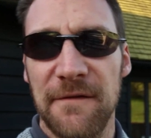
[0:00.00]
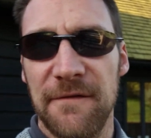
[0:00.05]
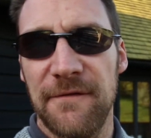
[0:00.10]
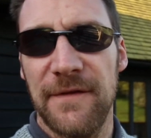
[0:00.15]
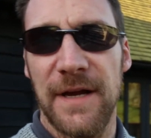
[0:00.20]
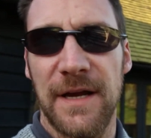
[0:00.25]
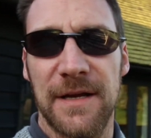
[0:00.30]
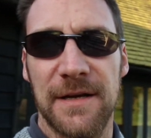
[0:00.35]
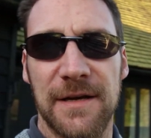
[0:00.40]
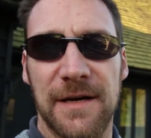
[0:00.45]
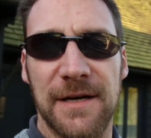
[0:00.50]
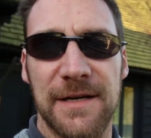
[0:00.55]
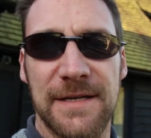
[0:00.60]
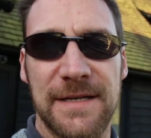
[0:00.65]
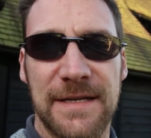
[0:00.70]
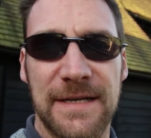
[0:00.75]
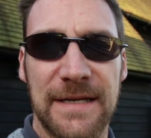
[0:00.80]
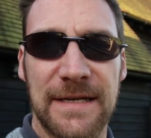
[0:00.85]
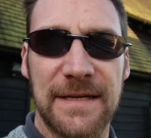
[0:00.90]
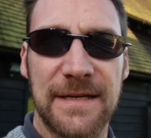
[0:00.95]
Figured I'd
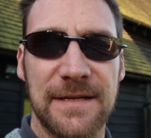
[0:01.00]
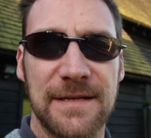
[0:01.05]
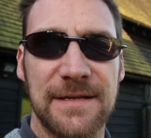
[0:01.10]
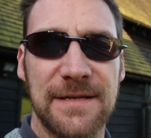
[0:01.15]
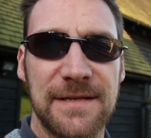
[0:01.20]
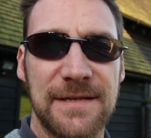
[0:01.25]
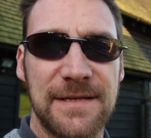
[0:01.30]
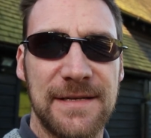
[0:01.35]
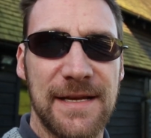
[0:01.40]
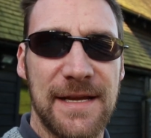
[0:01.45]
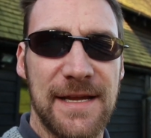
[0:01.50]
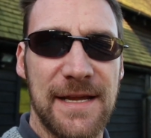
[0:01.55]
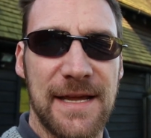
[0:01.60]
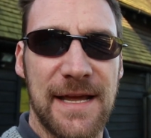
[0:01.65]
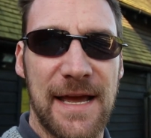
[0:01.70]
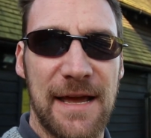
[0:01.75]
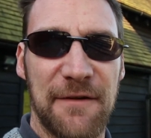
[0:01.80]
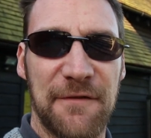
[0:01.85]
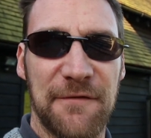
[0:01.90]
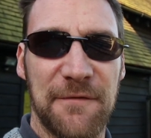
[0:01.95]
see
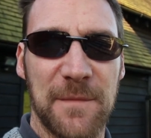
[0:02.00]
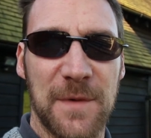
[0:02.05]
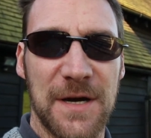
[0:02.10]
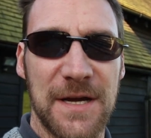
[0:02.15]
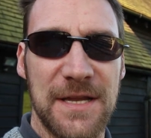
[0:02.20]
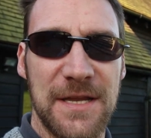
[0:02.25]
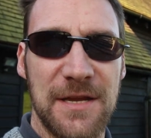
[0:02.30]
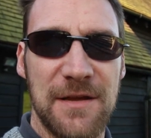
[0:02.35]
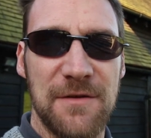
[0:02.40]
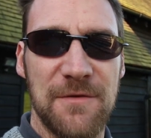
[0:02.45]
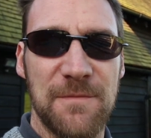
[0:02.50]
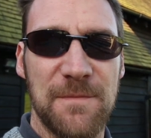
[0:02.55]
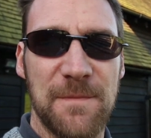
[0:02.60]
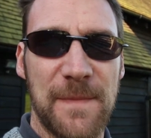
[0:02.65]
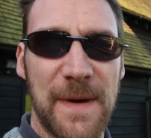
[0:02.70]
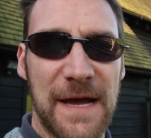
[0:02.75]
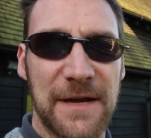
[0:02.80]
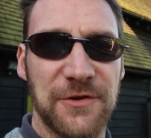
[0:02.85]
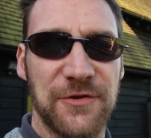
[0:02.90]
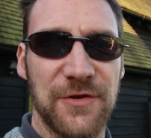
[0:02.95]
if my new
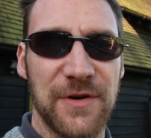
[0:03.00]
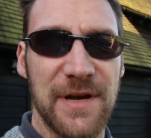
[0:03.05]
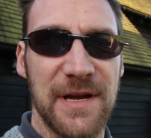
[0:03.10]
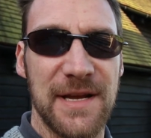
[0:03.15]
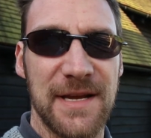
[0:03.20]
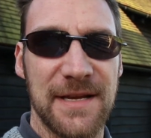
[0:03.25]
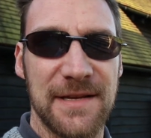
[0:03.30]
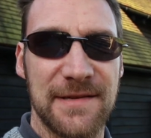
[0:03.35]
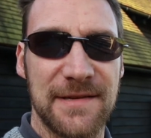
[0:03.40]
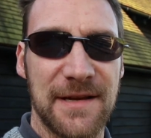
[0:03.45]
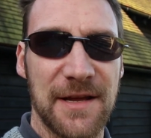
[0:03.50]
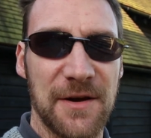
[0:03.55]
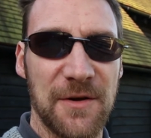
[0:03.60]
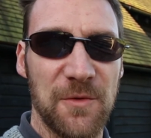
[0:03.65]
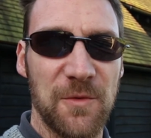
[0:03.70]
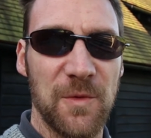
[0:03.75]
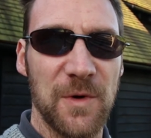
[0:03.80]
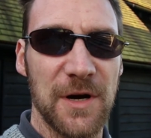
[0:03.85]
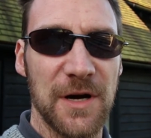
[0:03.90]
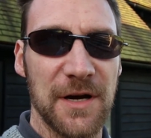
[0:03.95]
battery's going to
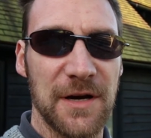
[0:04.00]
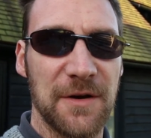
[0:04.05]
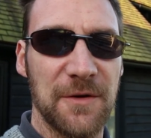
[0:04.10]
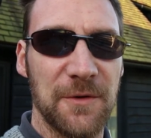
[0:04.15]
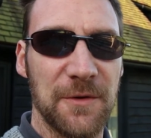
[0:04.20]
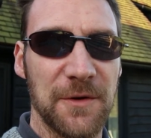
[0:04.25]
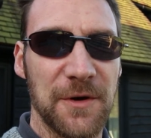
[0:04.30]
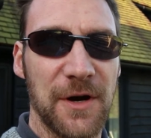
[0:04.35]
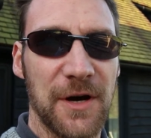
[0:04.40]
work or